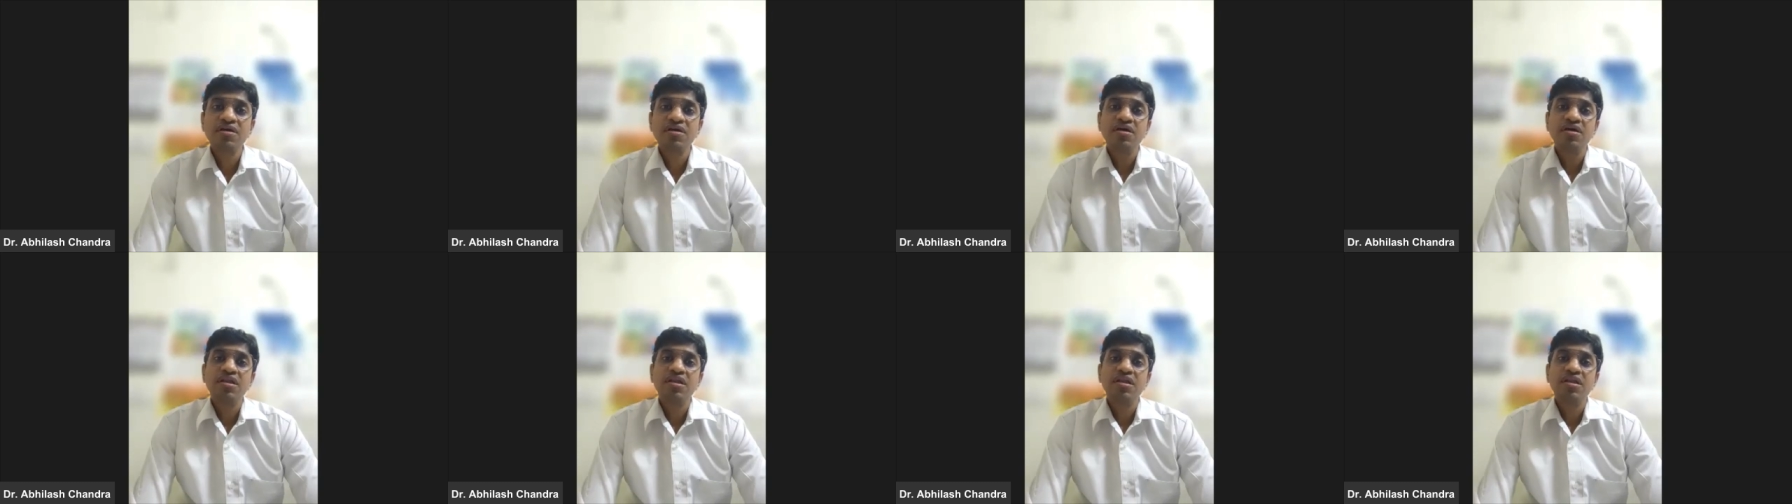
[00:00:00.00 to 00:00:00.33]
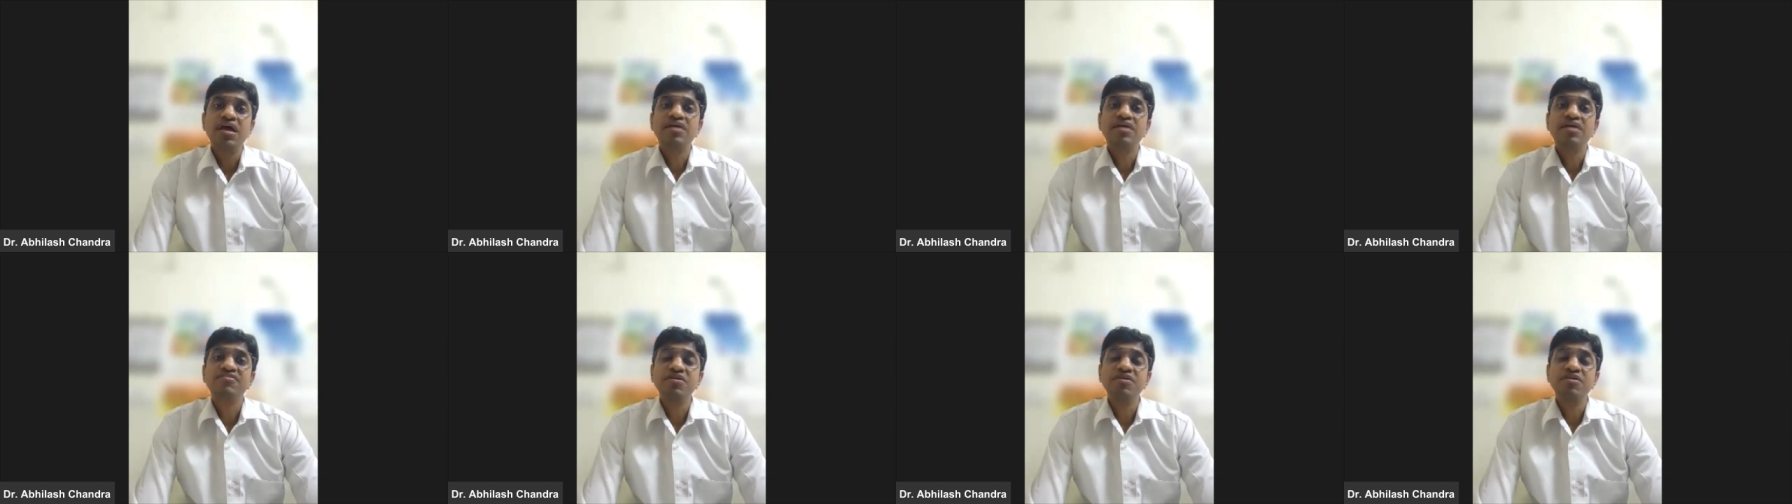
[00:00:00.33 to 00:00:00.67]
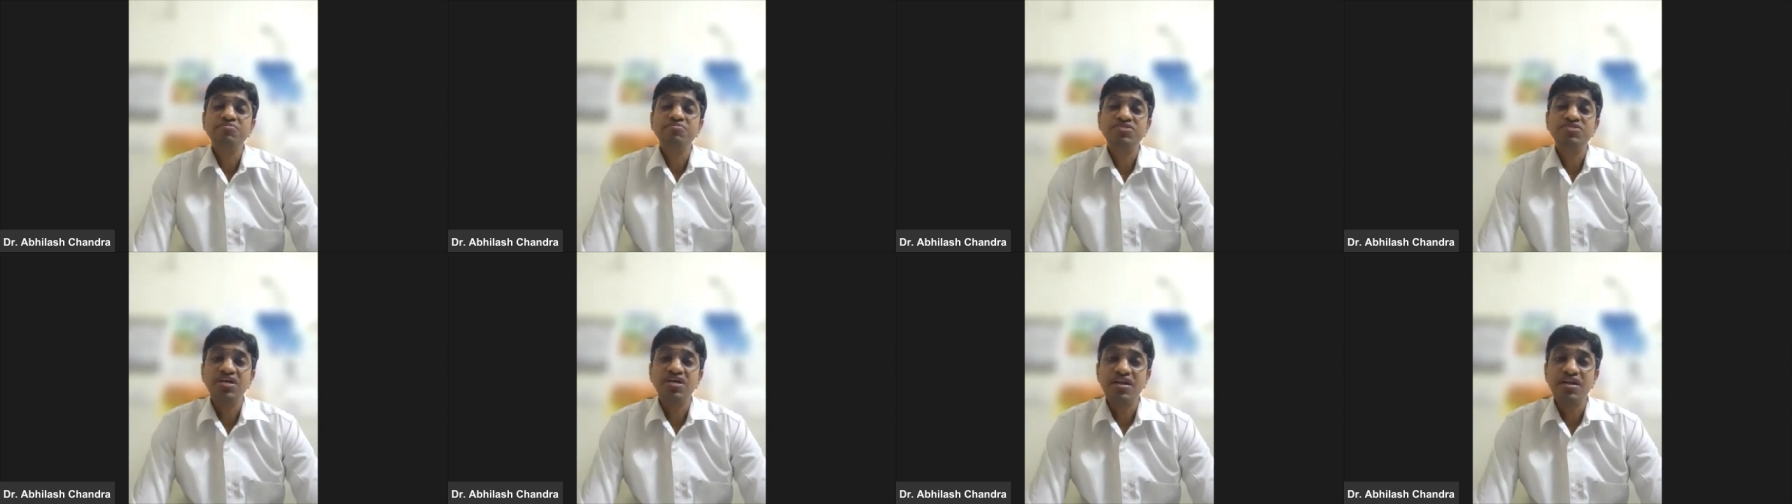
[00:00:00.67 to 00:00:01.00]
like
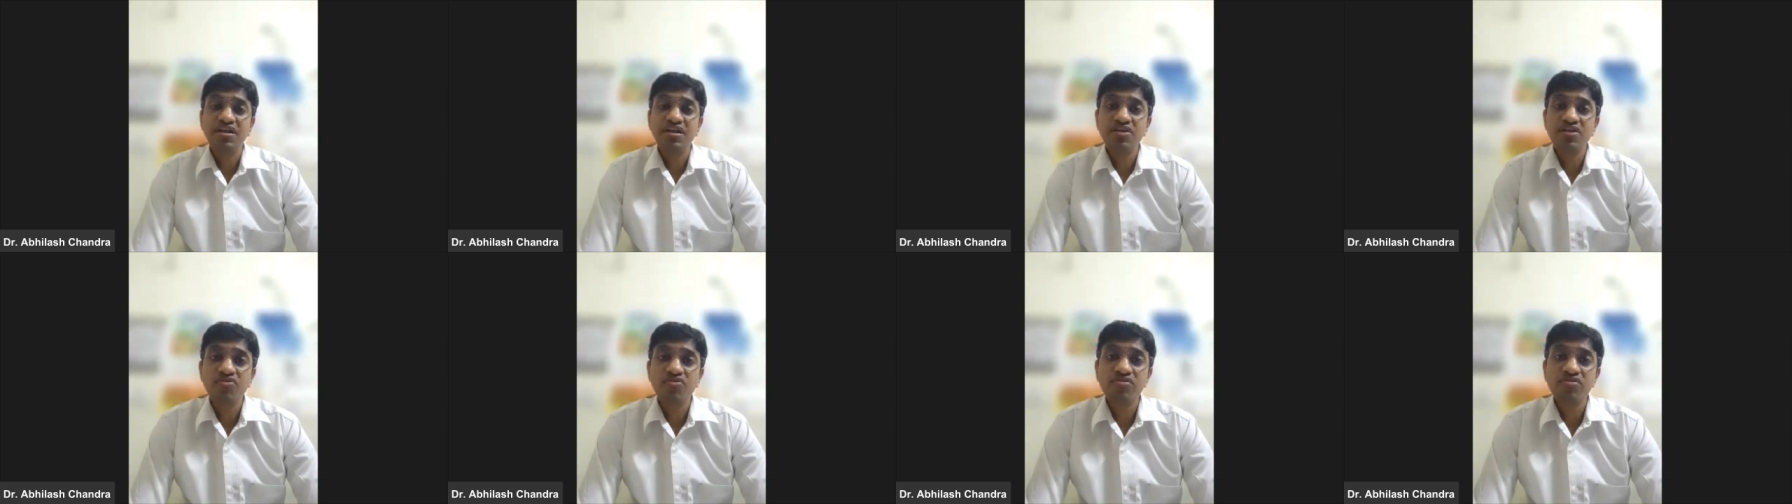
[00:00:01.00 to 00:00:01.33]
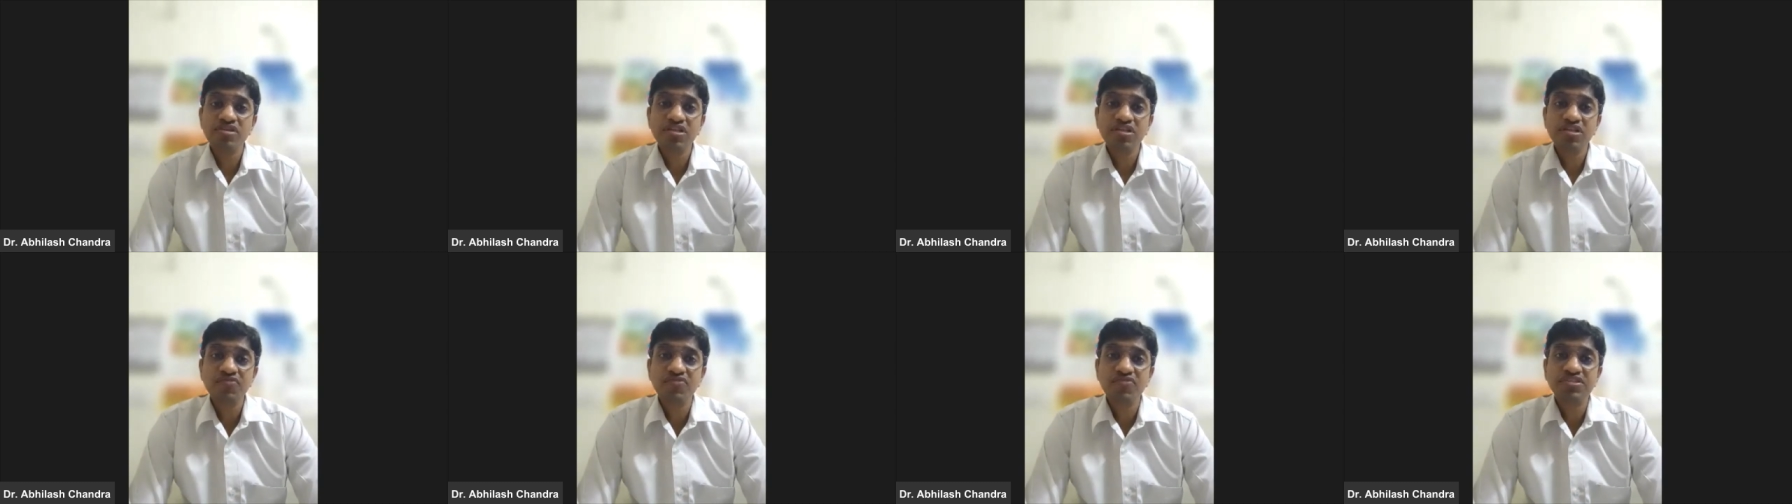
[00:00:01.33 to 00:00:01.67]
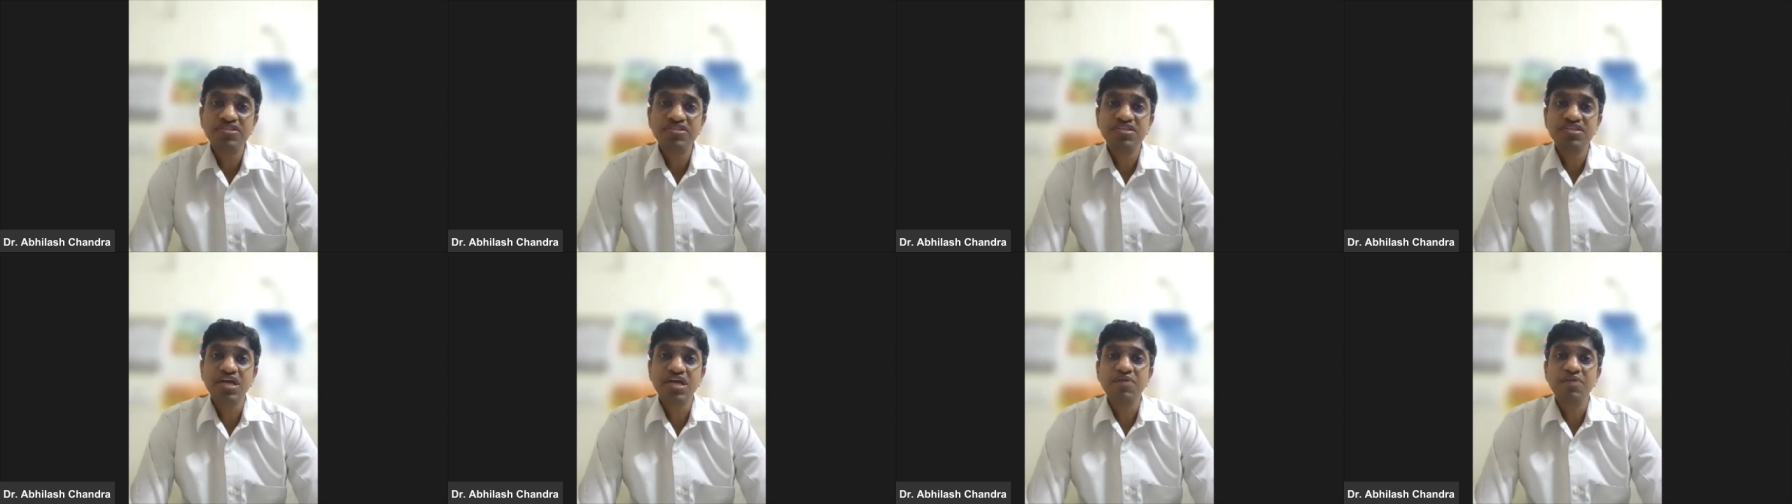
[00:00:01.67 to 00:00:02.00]
some genetic causes,
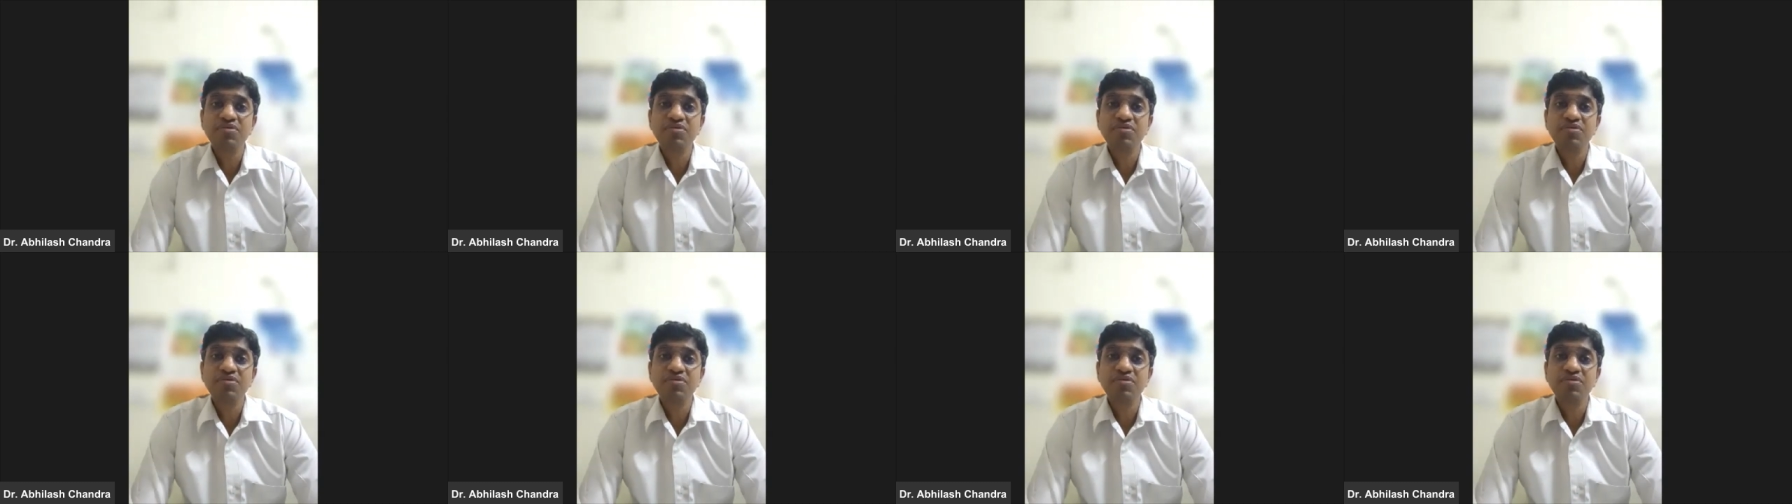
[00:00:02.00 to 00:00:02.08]
which can